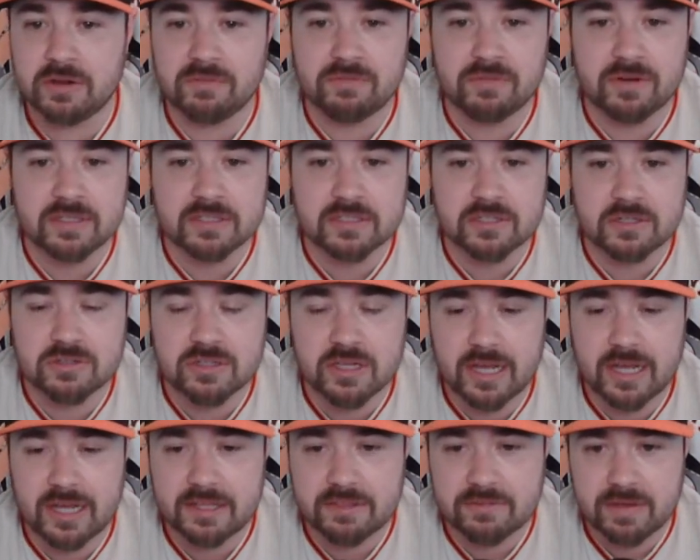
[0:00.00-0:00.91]
friends that are
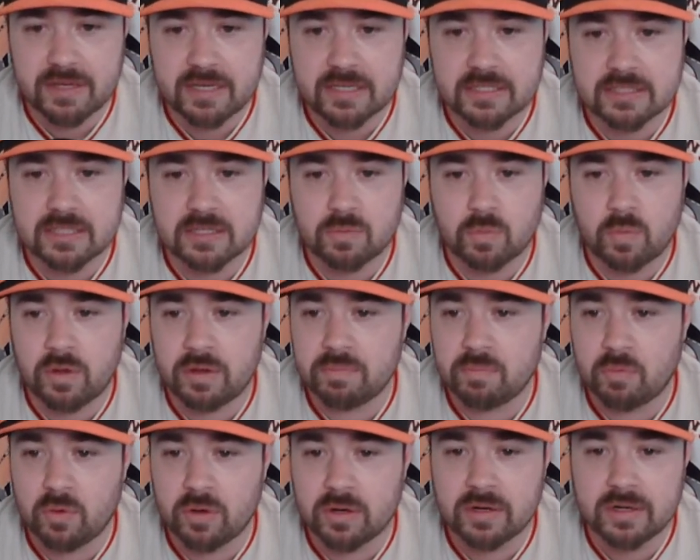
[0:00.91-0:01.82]
Giants fans that want
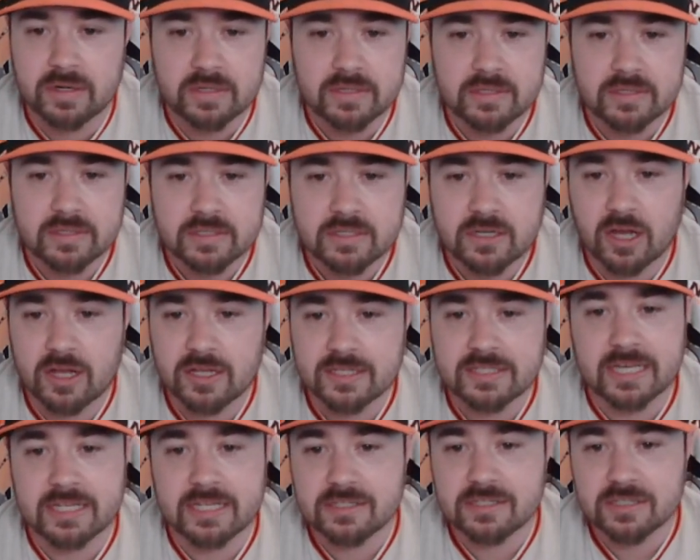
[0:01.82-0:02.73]
more
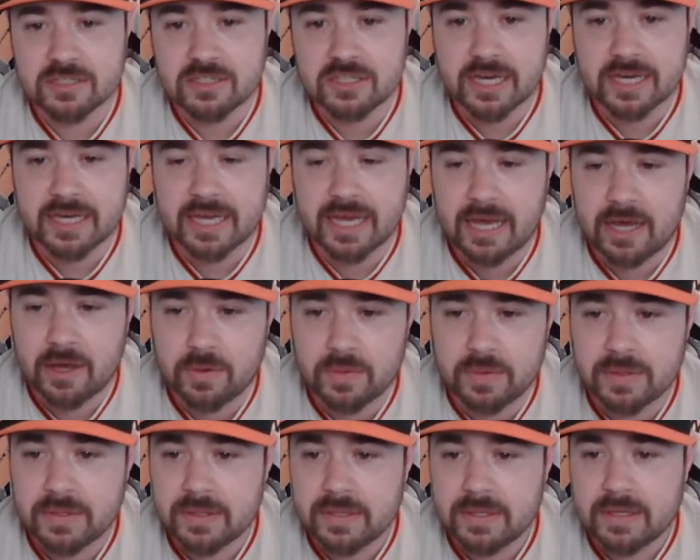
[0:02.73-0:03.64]
content to check
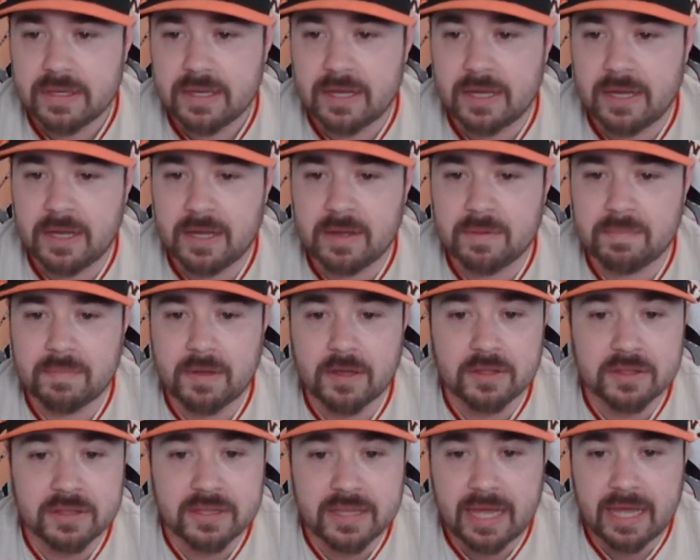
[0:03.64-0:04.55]
out.
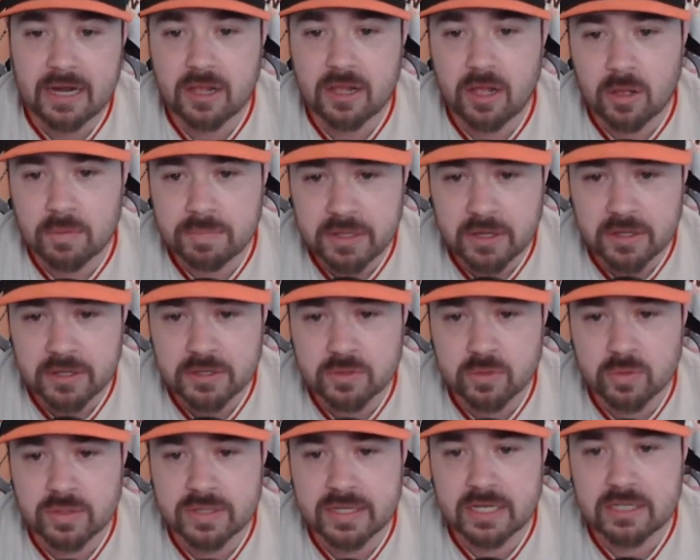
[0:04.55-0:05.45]
Other than that, I'll be on
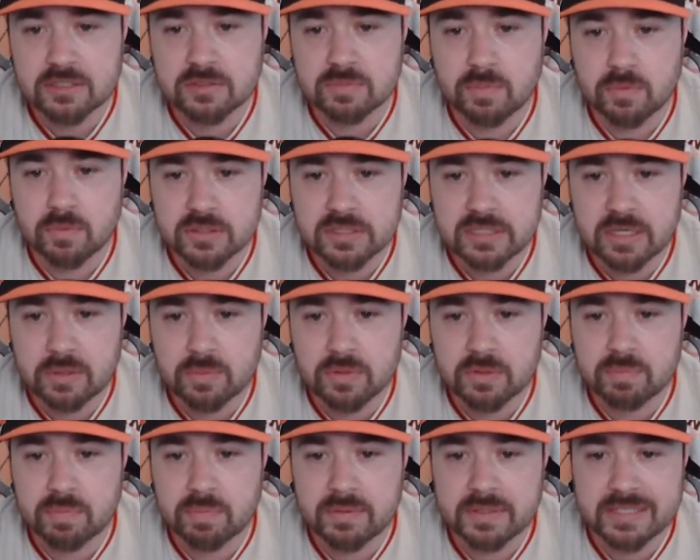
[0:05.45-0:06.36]
NorCal Sports
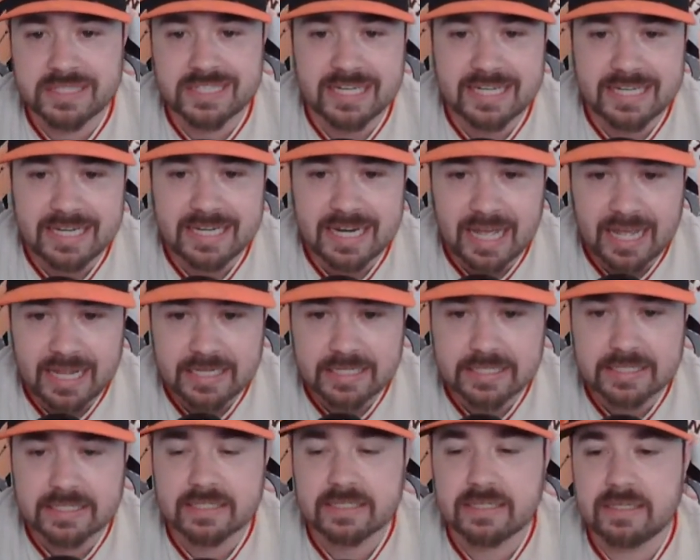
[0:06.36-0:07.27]
Network probably
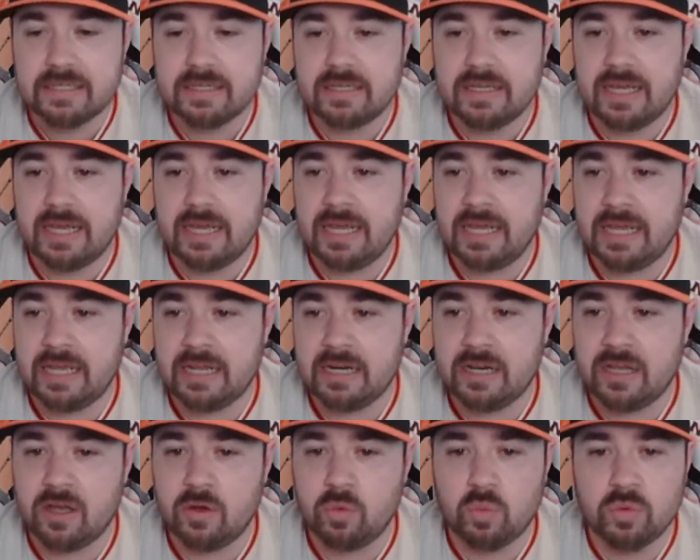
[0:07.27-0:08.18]
tonight
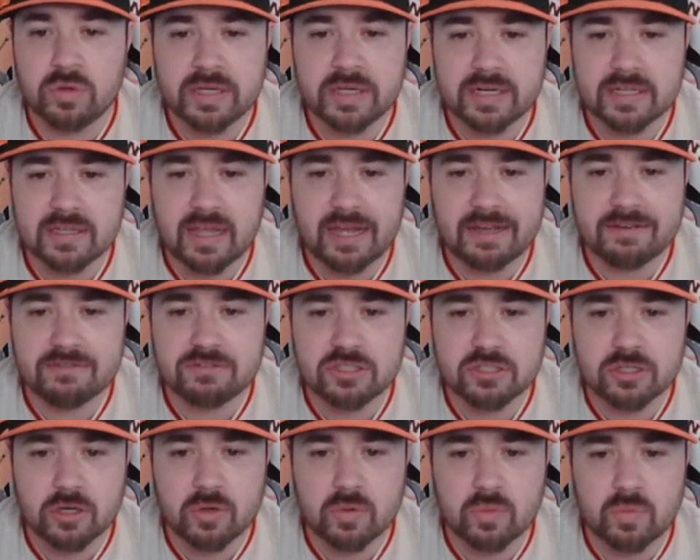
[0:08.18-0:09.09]
and we'll get a live
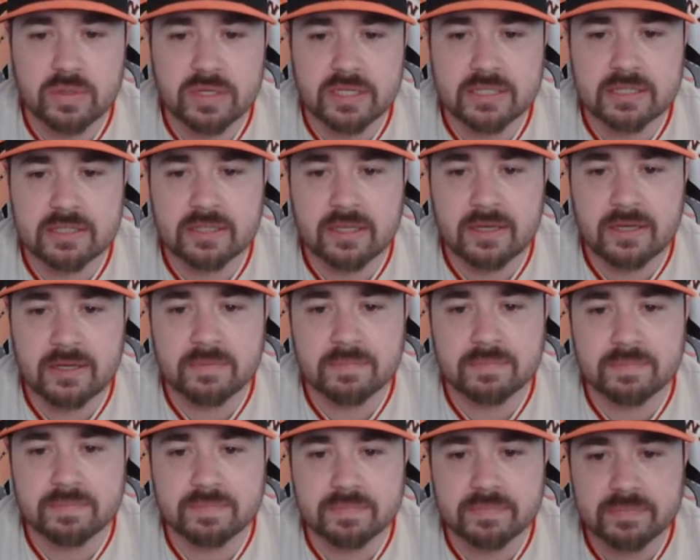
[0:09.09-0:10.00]
show with
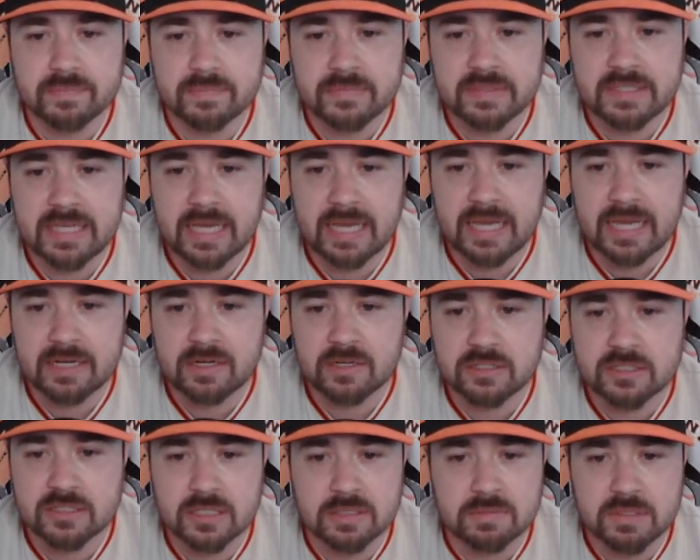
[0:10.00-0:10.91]
Dan
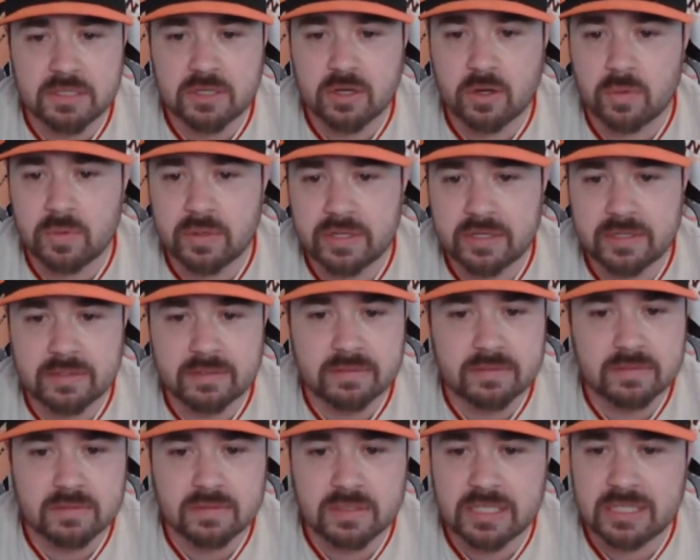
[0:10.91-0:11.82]
is going to be
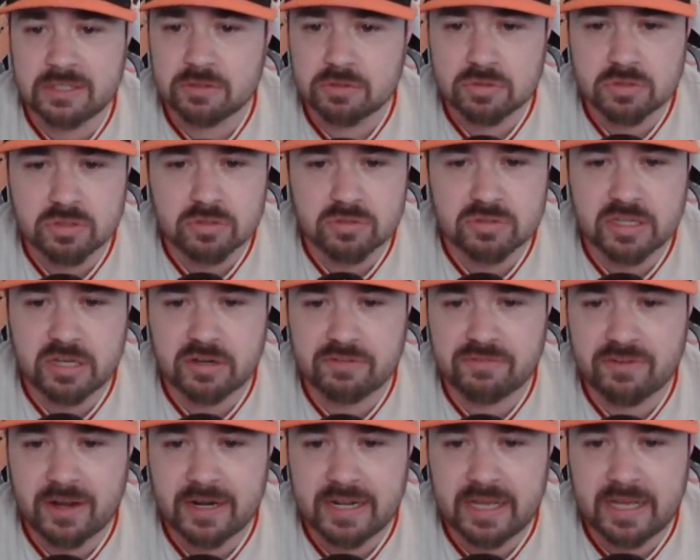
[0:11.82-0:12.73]
going either Thursday or
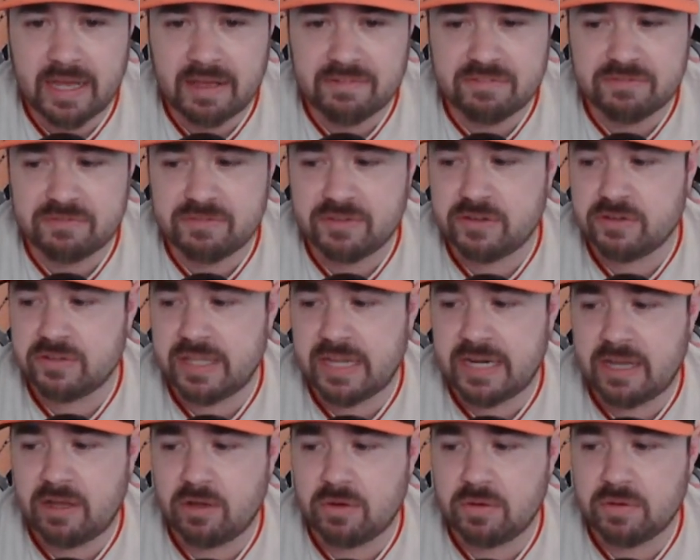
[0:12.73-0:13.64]
Friday. Haven't figured that
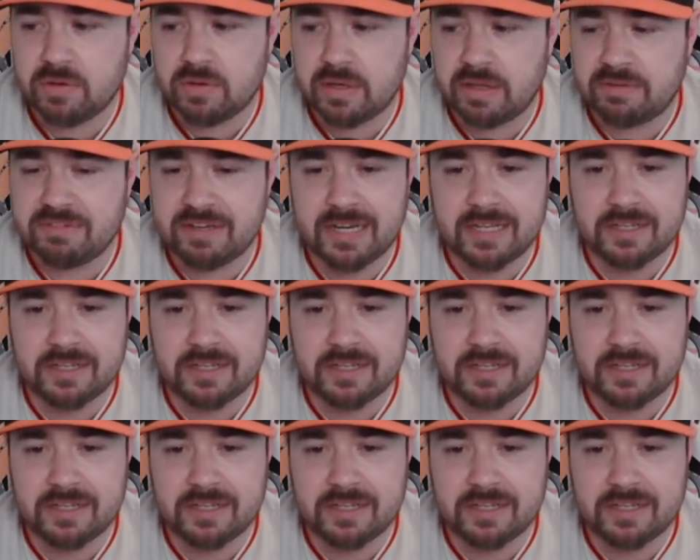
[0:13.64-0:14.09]
out. Haven't